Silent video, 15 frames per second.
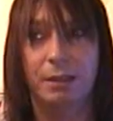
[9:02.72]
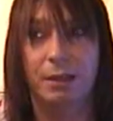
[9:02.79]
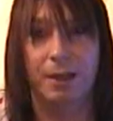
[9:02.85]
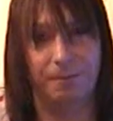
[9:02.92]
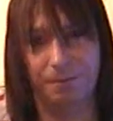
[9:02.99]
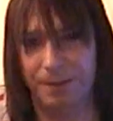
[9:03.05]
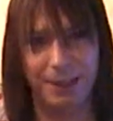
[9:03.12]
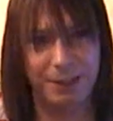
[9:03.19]
a
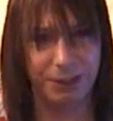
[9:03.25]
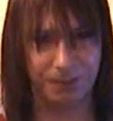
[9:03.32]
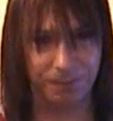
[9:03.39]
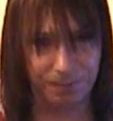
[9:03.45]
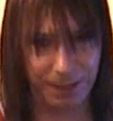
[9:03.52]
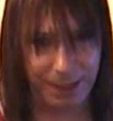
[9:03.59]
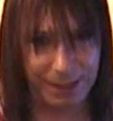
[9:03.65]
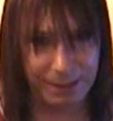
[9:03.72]
fashion
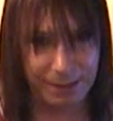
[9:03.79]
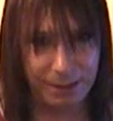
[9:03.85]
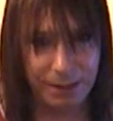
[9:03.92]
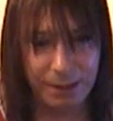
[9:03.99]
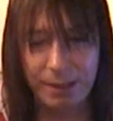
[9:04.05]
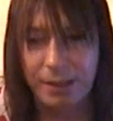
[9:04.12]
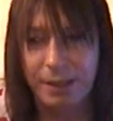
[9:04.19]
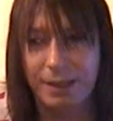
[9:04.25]
fad.
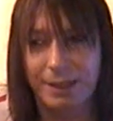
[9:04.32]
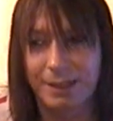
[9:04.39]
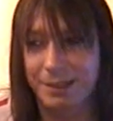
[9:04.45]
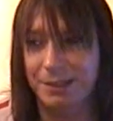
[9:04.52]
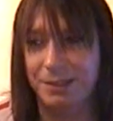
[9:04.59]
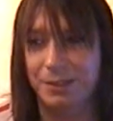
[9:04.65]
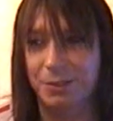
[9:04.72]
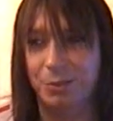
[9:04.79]
It
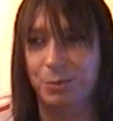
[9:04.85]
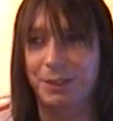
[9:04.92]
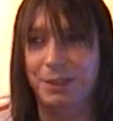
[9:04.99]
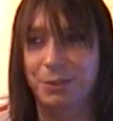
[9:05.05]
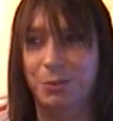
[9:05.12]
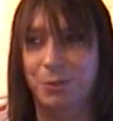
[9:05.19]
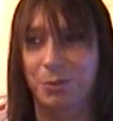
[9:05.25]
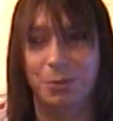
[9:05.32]
isn't a way
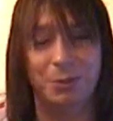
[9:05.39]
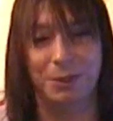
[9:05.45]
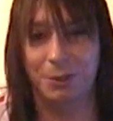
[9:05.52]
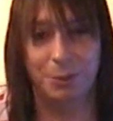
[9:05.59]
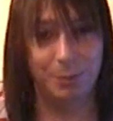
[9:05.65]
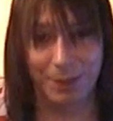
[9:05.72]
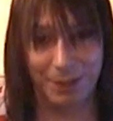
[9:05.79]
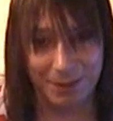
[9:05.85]
to annoy
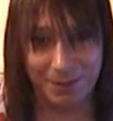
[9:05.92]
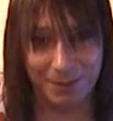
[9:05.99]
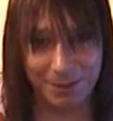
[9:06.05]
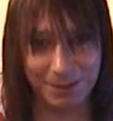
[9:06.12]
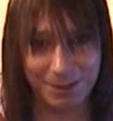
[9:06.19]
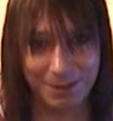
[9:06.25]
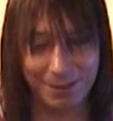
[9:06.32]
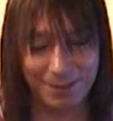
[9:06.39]
your
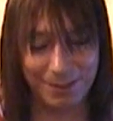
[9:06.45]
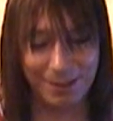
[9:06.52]
parents.